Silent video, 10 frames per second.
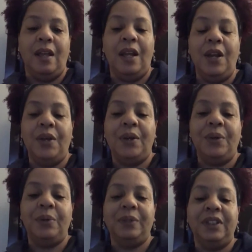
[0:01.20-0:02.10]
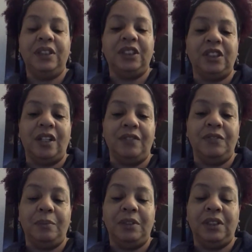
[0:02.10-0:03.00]
Hello, this is Shawn
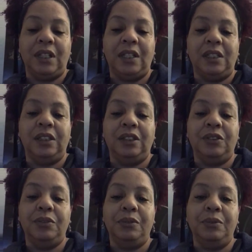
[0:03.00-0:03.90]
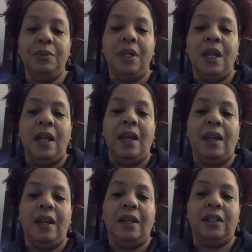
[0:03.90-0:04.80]
from the JSN crew,
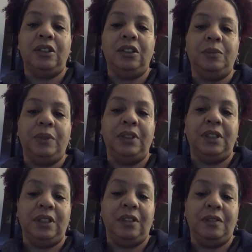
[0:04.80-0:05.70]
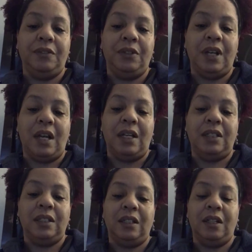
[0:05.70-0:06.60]
and I just wanted to give you
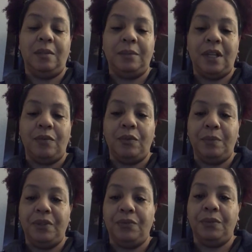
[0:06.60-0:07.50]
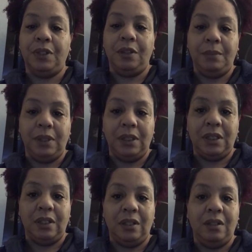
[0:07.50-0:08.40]
guys an update. We've been really
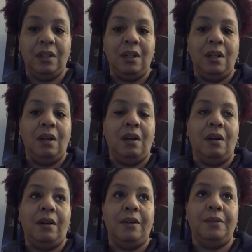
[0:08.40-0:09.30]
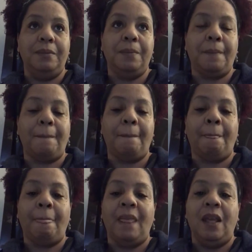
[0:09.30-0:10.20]
busy. Um,
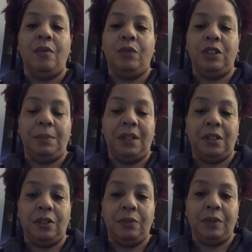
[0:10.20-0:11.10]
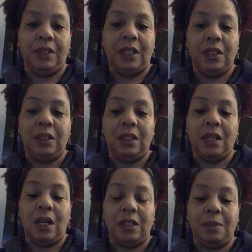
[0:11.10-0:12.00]
we spent 31 days in the
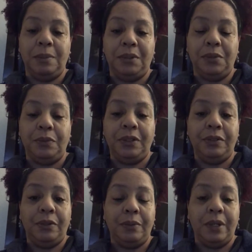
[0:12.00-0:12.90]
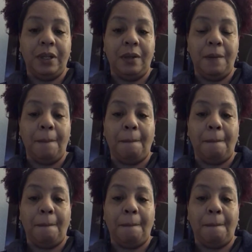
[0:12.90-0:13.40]
hospital with Noel.